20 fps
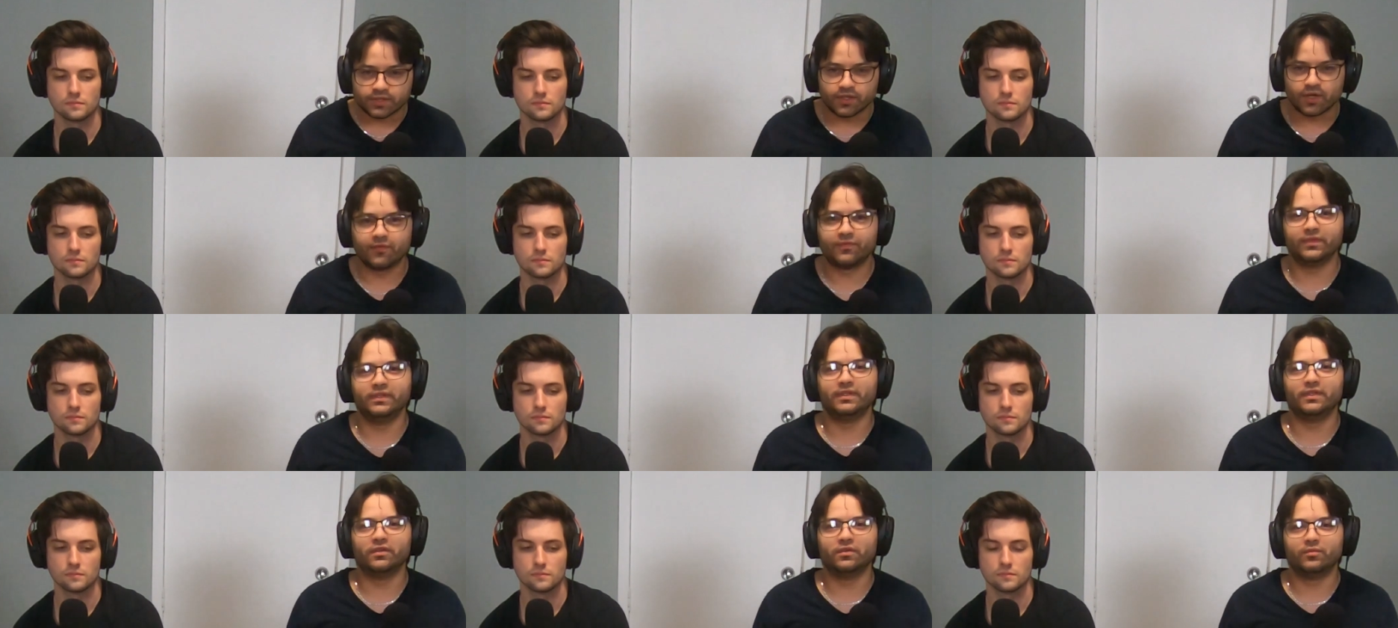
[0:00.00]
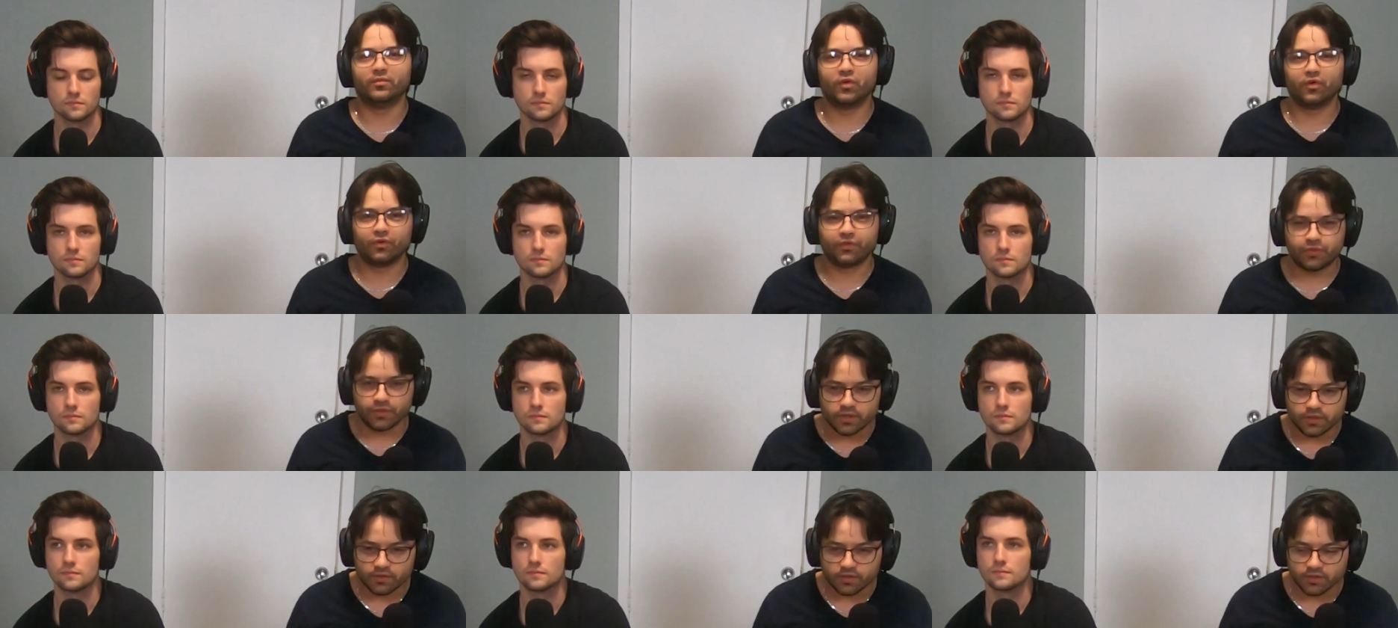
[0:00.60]
Speaker 1: stuff in there, more
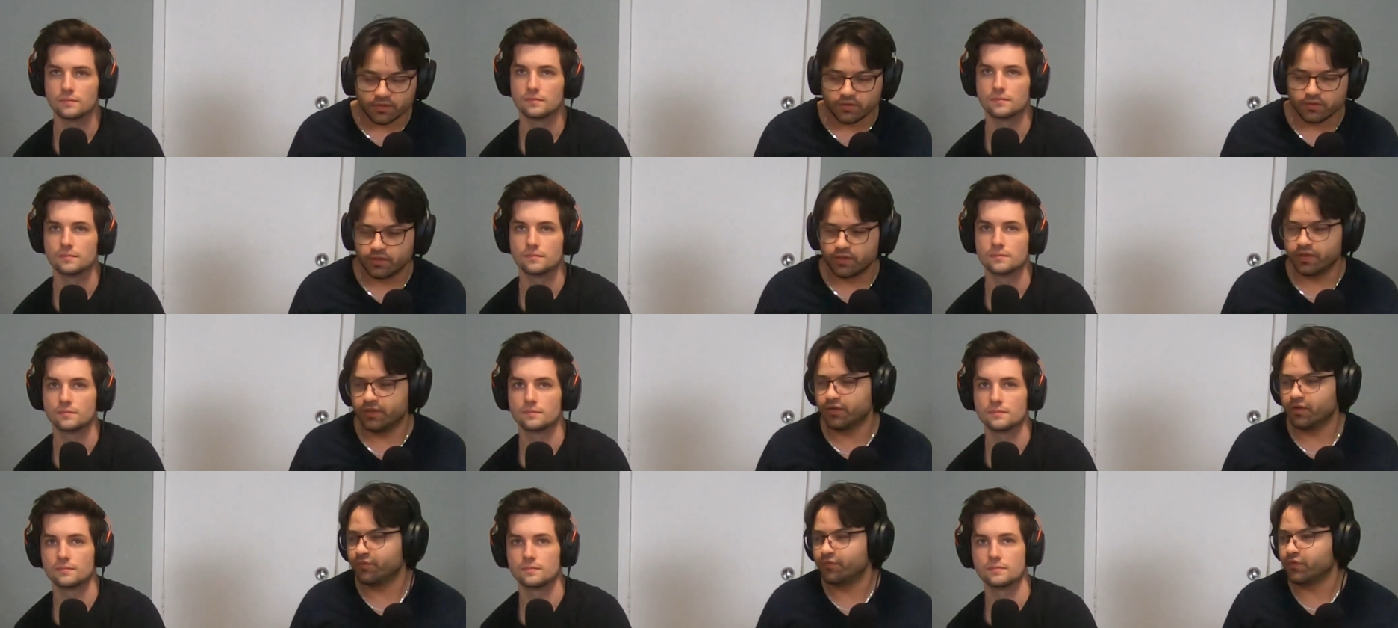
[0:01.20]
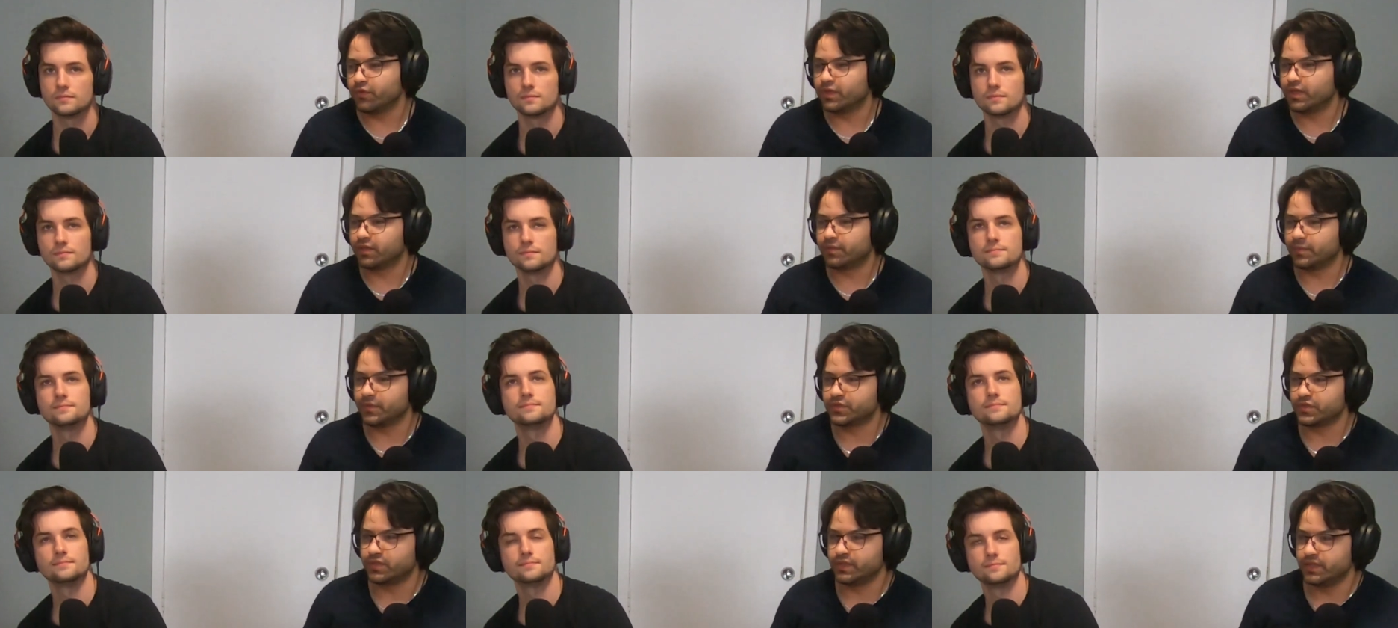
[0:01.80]
things in in there for you,
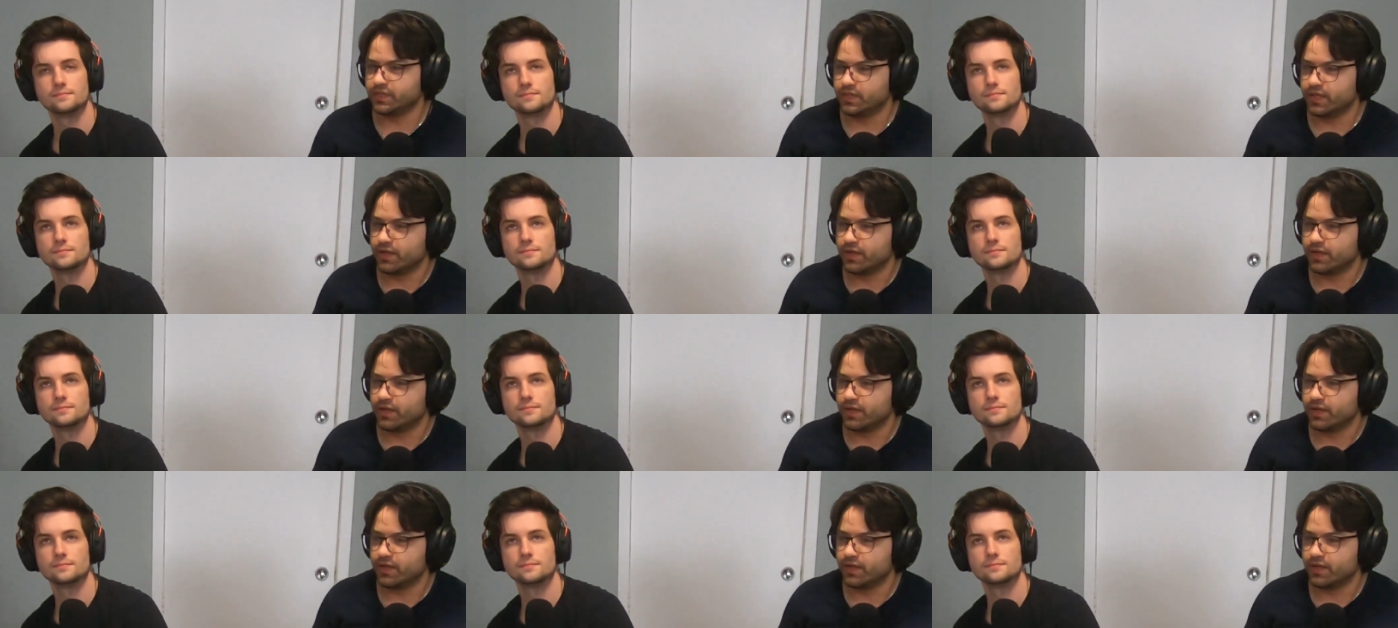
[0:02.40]
especially